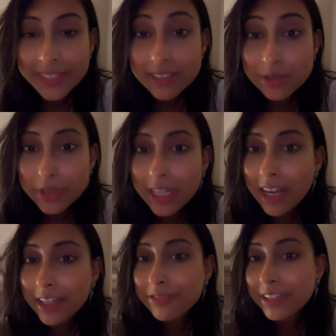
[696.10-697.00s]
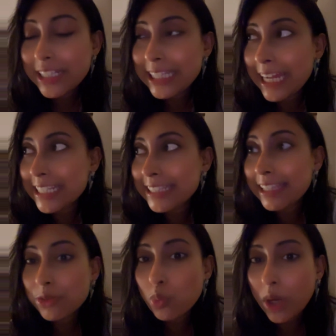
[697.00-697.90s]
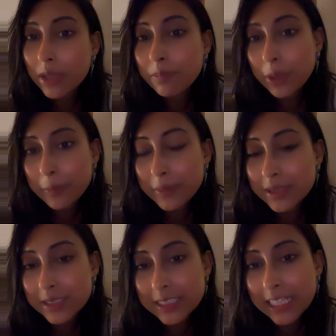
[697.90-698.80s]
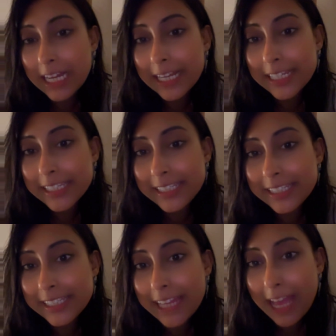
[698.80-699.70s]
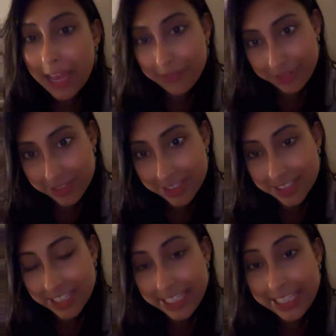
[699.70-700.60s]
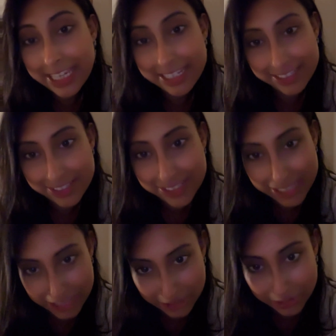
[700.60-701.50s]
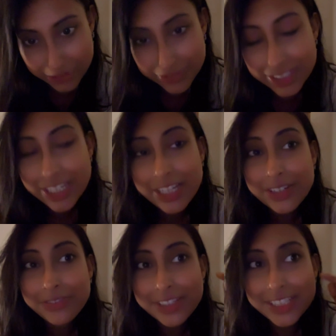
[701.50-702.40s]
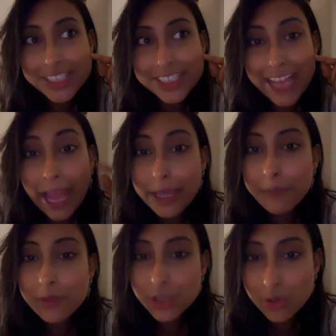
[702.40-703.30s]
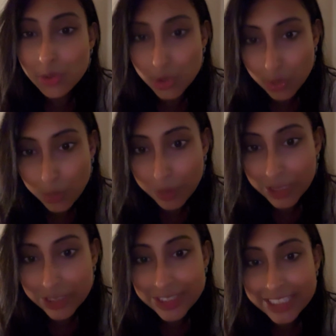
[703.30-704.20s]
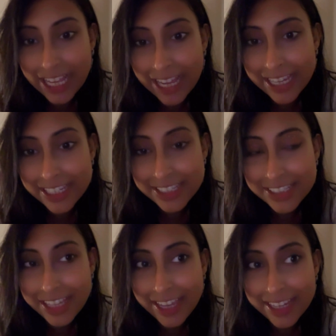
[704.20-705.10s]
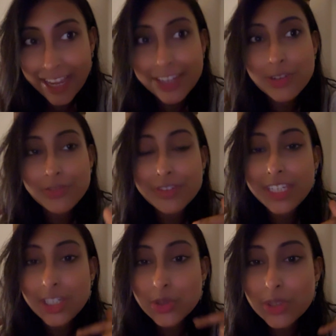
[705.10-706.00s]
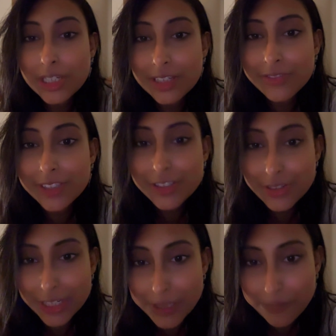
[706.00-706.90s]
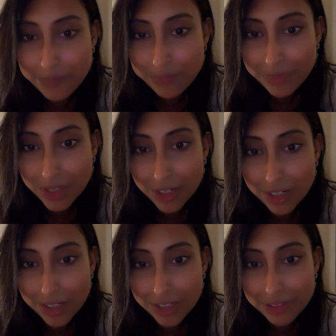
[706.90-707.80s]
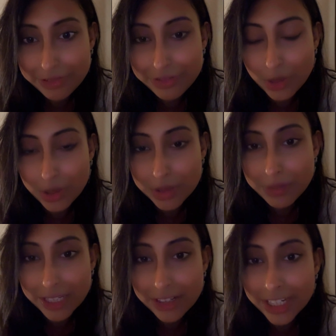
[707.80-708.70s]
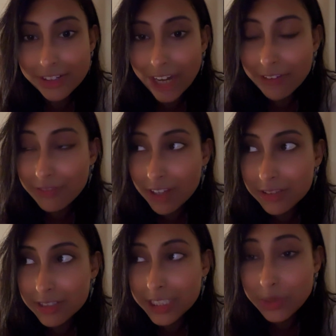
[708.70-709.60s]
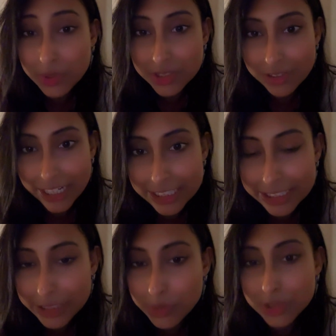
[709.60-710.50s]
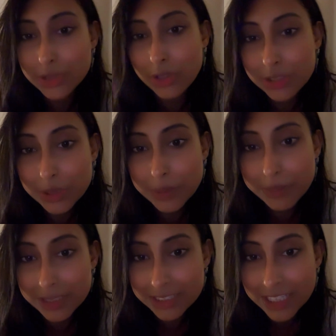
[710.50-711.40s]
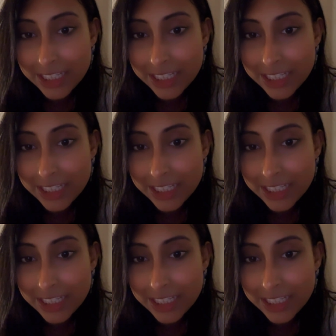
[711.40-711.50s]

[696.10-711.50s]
So yeah, I feel that one purpose I haven't yet served, which I am due to, because I kind of need to live the dream for my great grandfather. He was a writer, he was an author, but